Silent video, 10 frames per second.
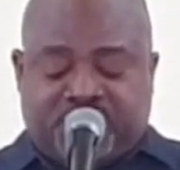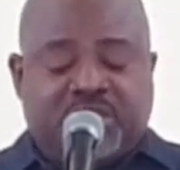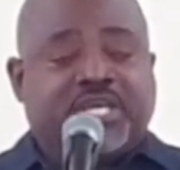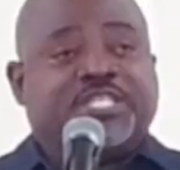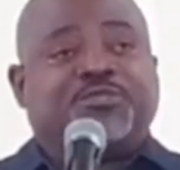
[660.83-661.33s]

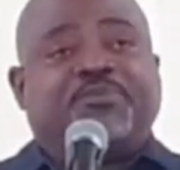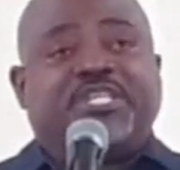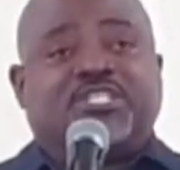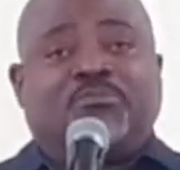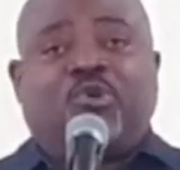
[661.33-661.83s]
It
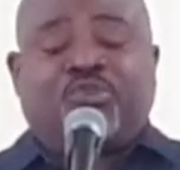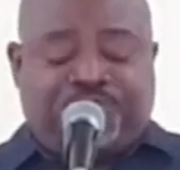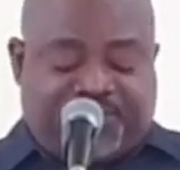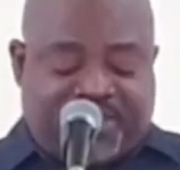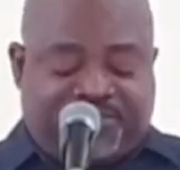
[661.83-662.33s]
speaks about the
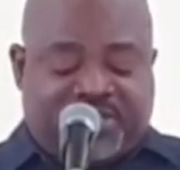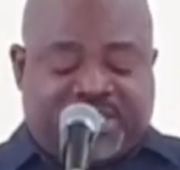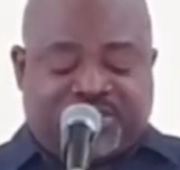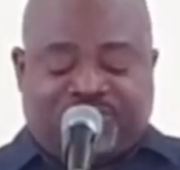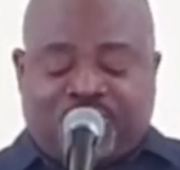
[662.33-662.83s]

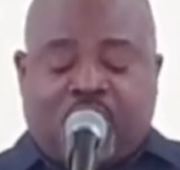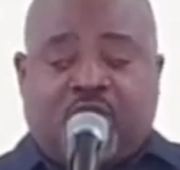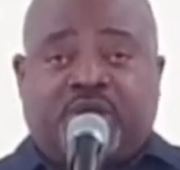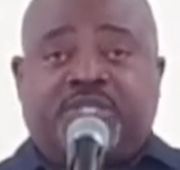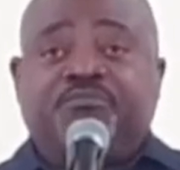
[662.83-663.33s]
faithfulness of
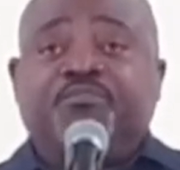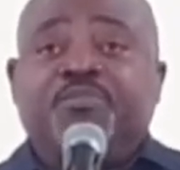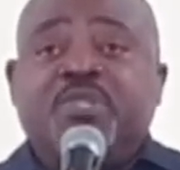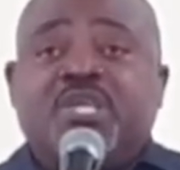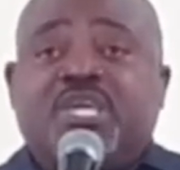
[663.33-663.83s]
God,
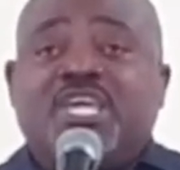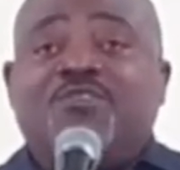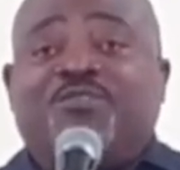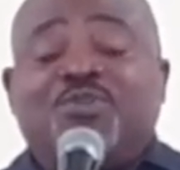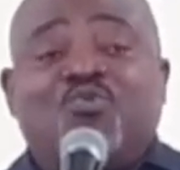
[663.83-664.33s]

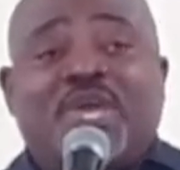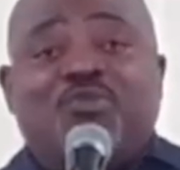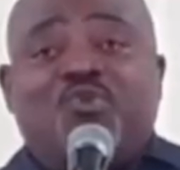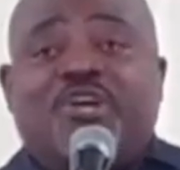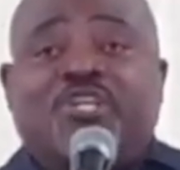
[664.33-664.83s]
even when
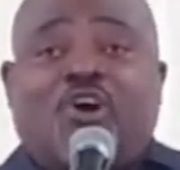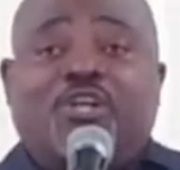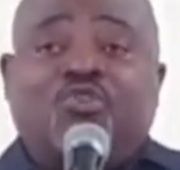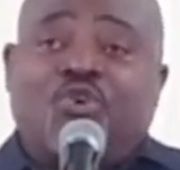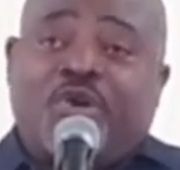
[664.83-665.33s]
we are
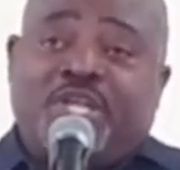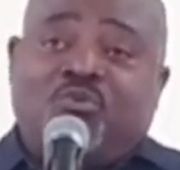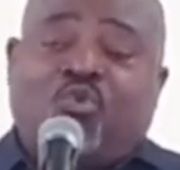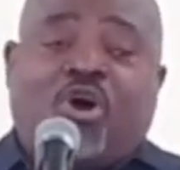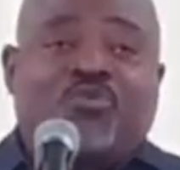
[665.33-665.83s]
not doing
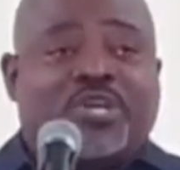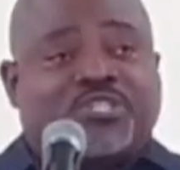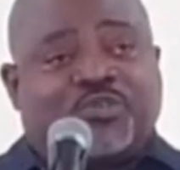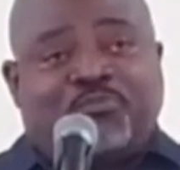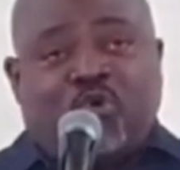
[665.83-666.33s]
what we are
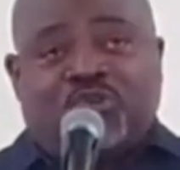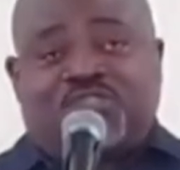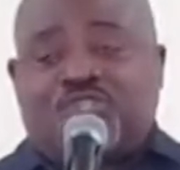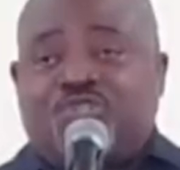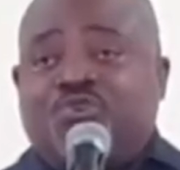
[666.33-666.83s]
supposed
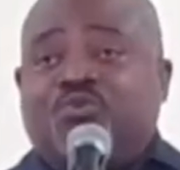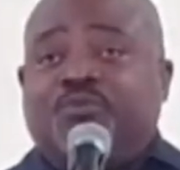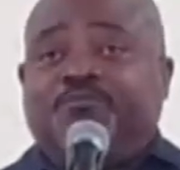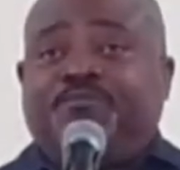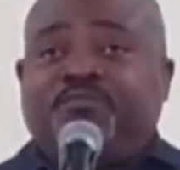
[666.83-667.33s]
to do,
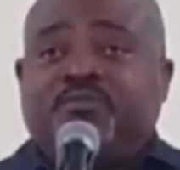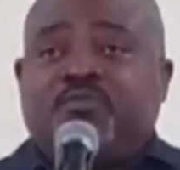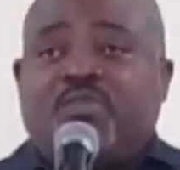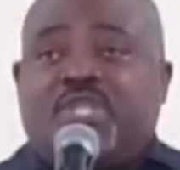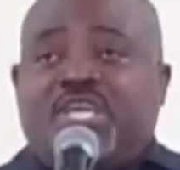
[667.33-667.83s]

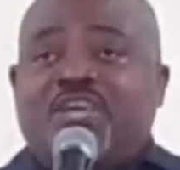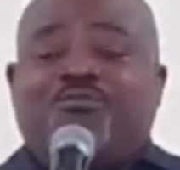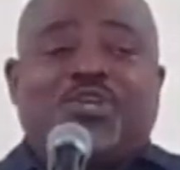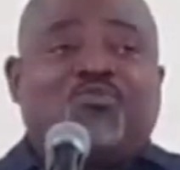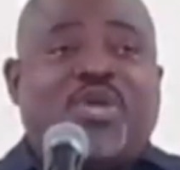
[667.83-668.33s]

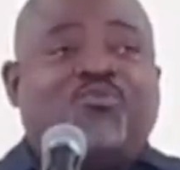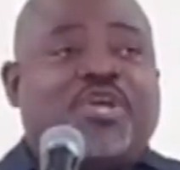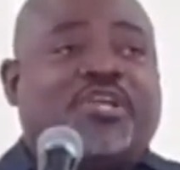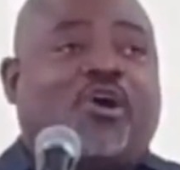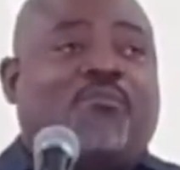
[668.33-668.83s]
even when we
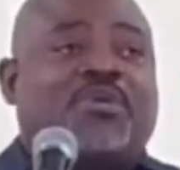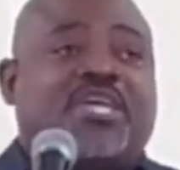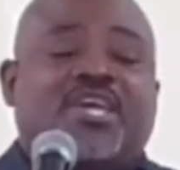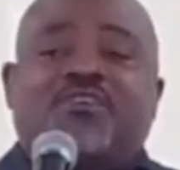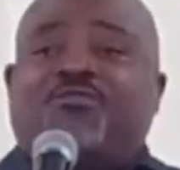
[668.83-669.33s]
are not
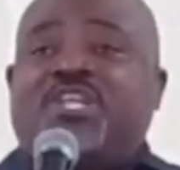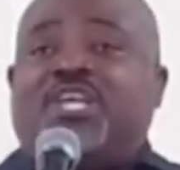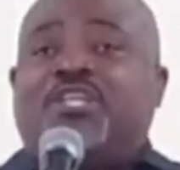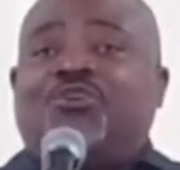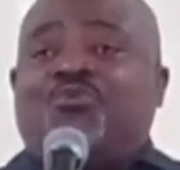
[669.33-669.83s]
behaving
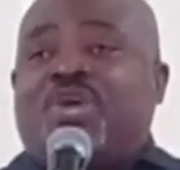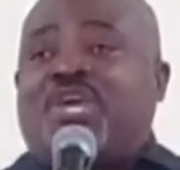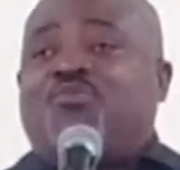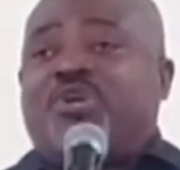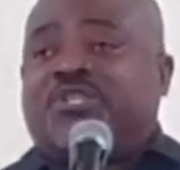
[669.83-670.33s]
in the way
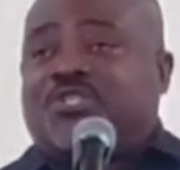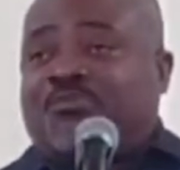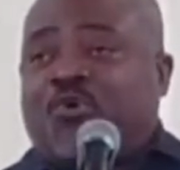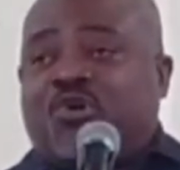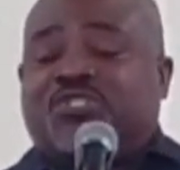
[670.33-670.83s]
we are
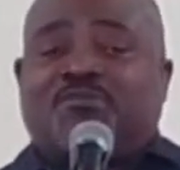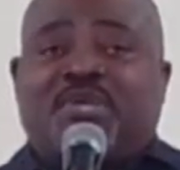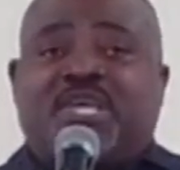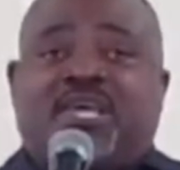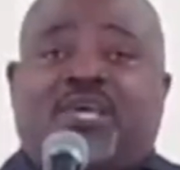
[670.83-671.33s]
supposed to
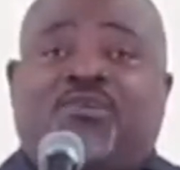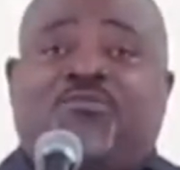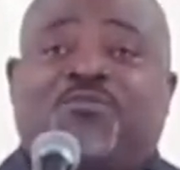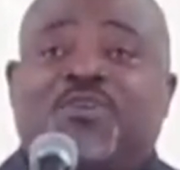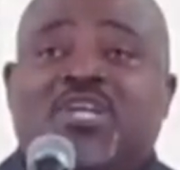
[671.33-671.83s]
behave,
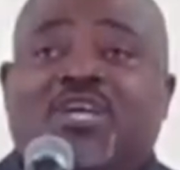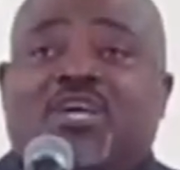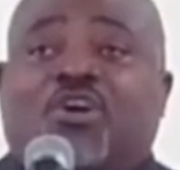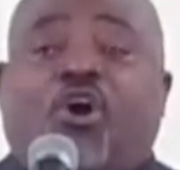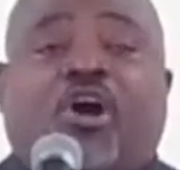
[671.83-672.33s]

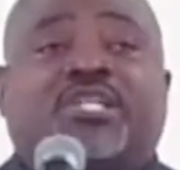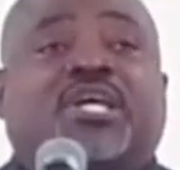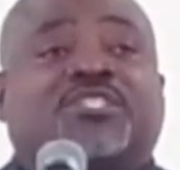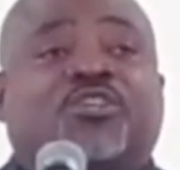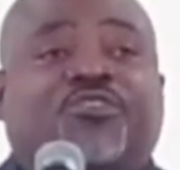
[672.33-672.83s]
God
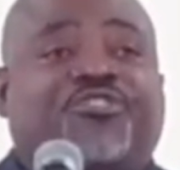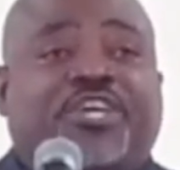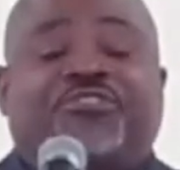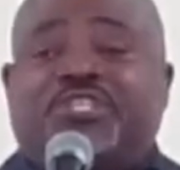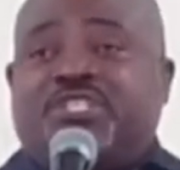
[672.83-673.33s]
does not
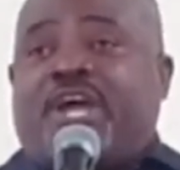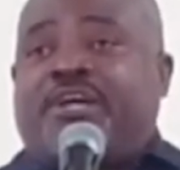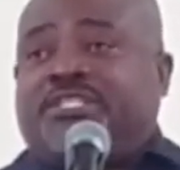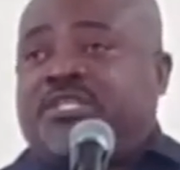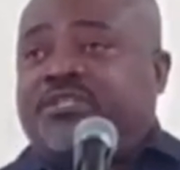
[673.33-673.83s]
change his character.